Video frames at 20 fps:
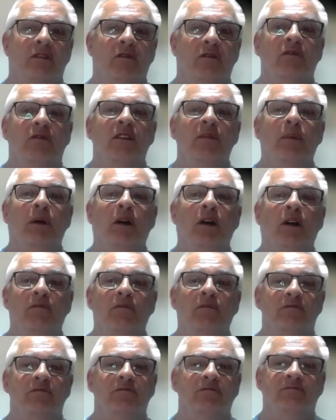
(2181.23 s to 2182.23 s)

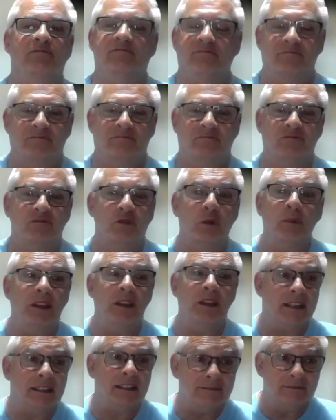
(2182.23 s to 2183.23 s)
three-part
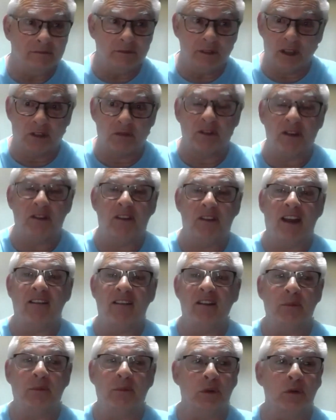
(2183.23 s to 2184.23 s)
formula with three
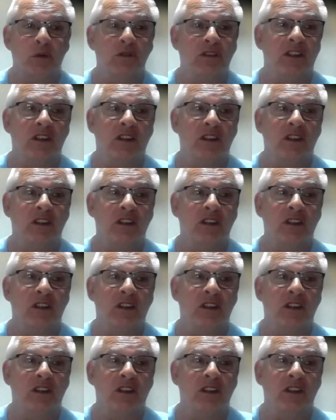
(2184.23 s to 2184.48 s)
variables,